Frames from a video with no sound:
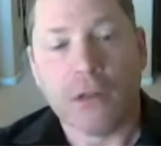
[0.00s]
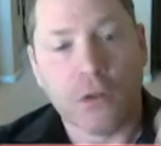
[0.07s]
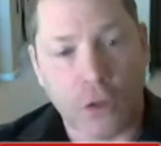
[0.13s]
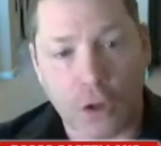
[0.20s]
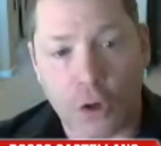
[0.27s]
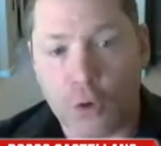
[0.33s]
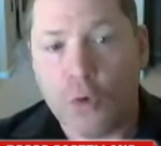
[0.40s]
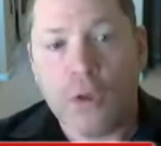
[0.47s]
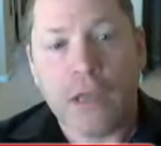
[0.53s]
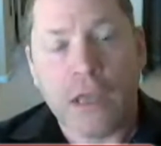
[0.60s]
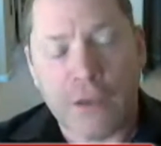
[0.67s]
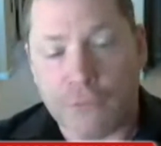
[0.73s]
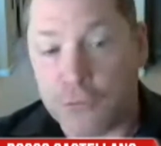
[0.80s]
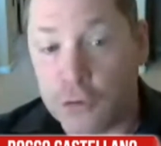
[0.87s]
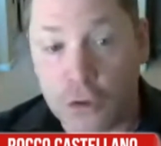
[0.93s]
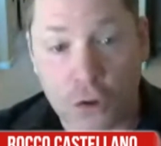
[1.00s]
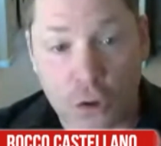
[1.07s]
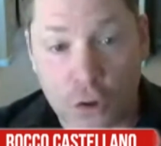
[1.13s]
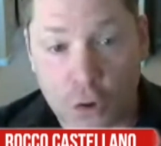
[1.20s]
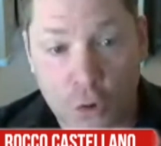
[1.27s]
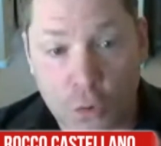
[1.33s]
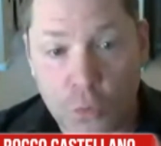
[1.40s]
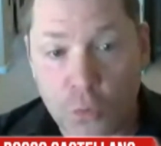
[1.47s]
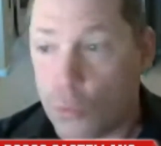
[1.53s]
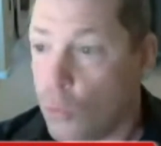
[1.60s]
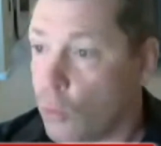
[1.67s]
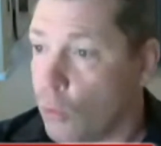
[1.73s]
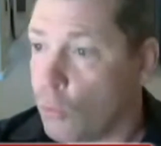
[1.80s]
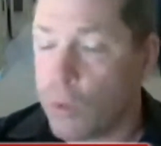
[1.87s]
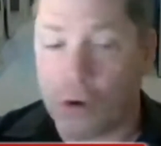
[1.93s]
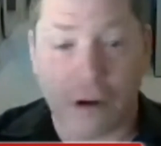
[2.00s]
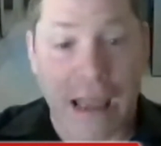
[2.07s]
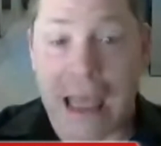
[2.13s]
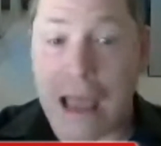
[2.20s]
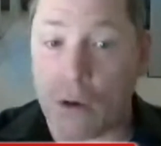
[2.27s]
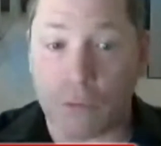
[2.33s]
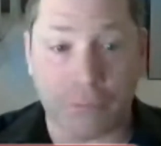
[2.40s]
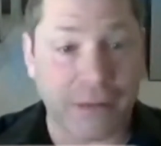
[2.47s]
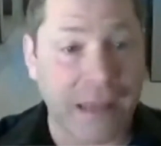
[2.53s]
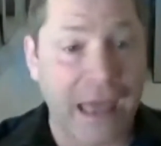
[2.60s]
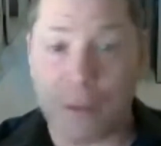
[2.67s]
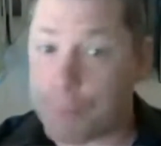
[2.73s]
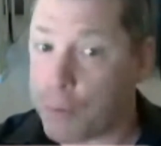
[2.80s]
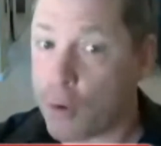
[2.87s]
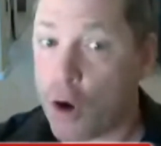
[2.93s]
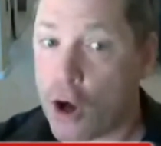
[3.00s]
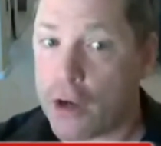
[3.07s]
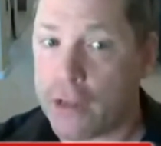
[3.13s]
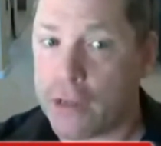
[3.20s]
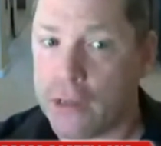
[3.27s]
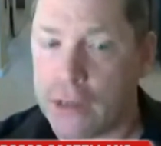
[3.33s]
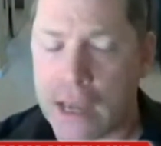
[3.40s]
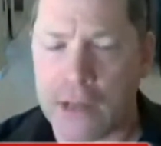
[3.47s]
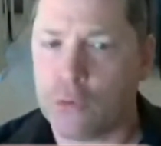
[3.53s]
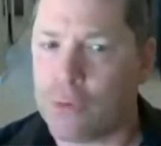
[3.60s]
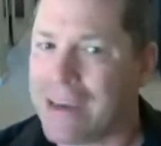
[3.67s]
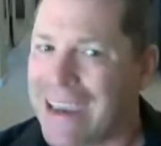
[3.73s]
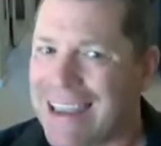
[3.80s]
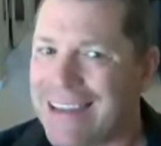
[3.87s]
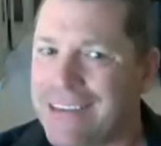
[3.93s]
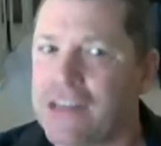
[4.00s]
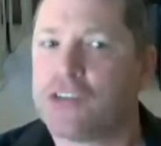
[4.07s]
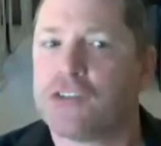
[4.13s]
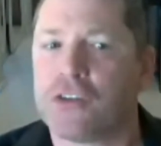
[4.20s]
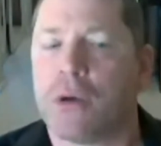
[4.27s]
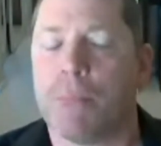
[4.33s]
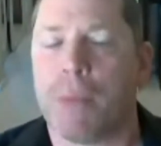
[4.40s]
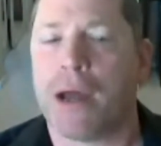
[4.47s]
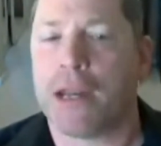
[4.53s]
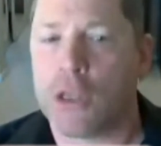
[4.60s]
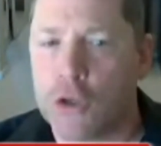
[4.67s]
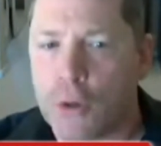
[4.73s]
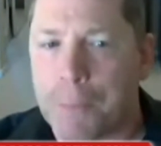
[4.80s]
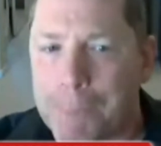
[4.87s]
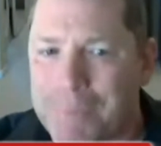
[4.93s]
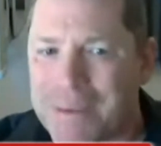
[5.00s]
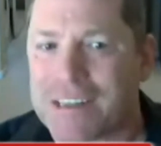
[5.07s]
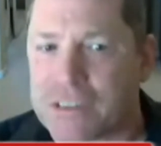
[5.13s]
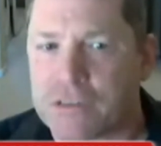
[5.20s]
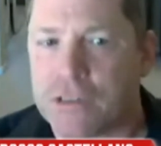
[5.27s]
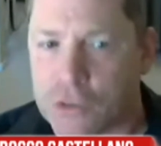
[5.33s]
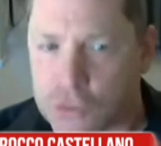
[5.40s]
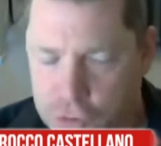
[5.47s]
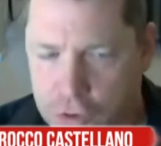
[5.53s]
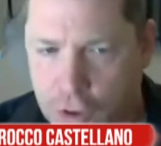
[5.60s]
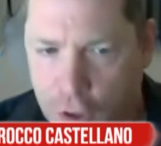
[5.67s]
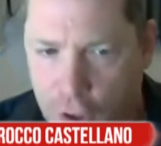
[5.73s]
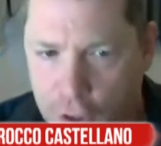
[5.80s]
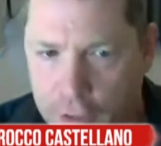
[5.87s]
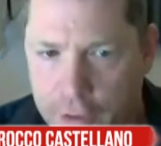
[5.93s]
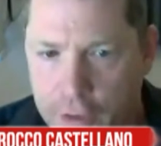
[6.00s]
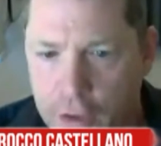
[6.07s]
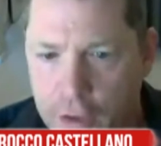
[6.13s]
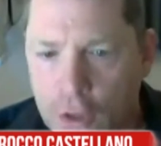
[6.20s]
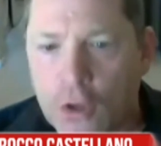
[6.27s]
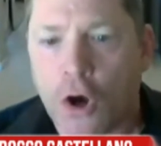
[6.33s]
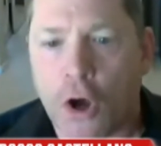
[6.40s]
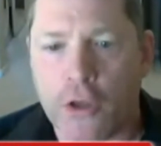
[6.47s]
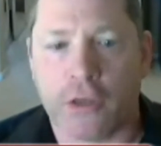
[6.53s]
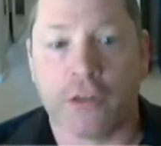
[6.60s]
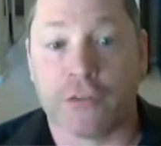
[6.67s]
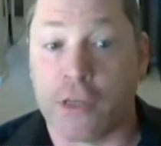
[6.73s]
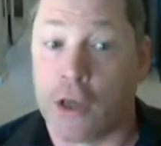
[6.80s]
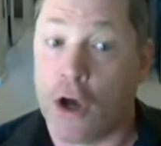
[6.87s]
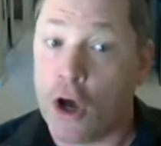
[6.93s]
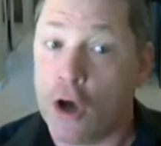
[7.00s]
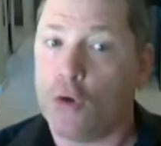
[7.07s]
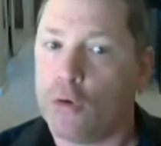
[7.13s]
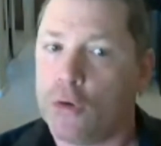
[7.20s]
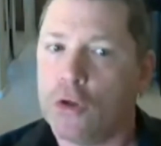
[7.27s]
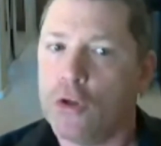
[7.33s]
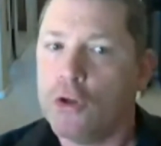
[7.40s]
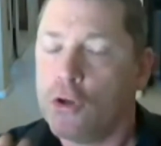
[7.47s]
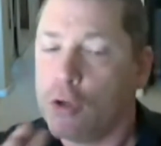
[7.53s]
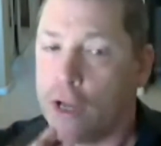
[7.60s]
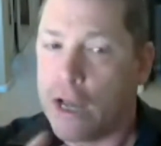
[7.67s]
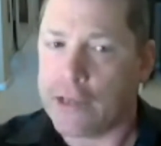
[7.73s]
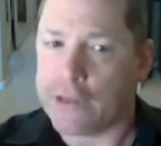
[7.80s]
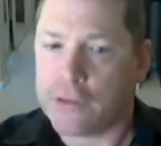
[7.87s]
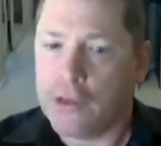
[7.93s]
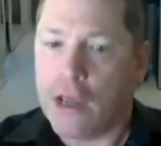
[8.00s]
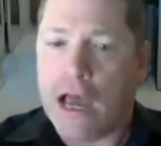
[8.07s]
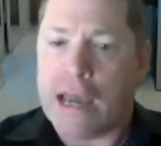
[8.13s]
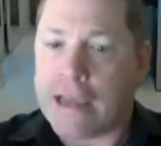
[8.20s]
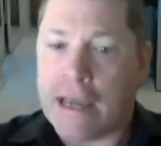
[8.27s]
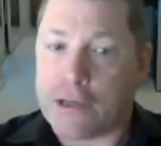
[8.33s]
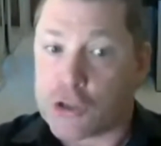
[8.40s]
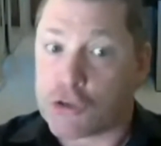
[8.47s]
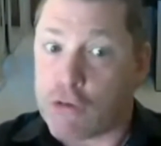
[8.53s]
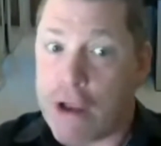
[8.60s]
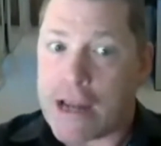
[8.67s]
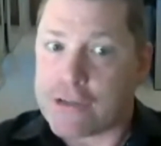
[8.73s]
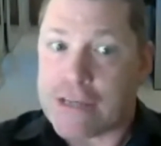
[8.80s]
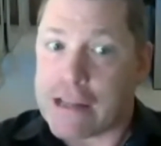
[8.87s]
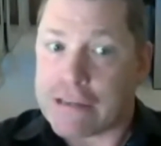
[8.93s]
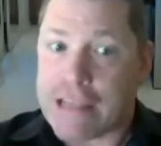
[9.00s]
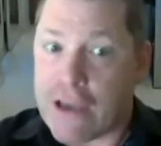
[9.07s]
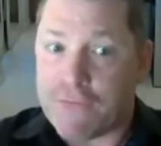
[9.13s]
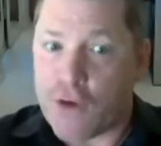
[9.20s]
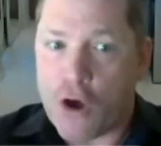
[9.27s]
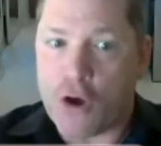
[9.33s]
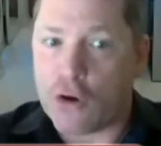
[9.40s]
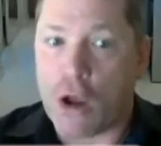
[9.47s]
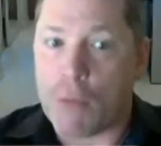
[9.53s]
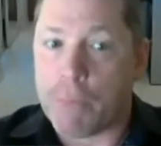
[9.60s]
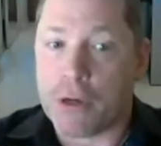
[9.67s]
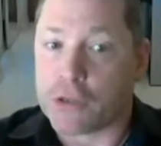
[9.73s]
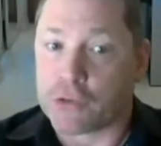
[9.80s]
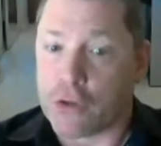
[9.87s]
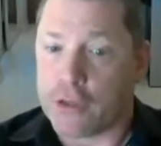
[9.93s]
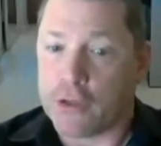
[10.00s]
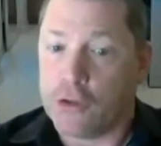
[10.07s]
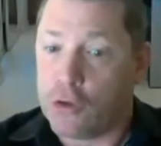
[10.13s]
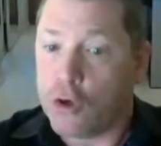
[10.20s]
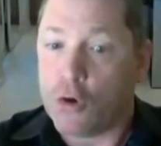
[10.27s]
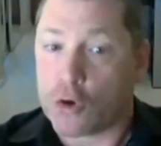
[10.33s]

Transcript: You know, if you were out at a party and you handed somebody your business card, or you can say, "Oh, I I got to scratch out that phone number so that you don't."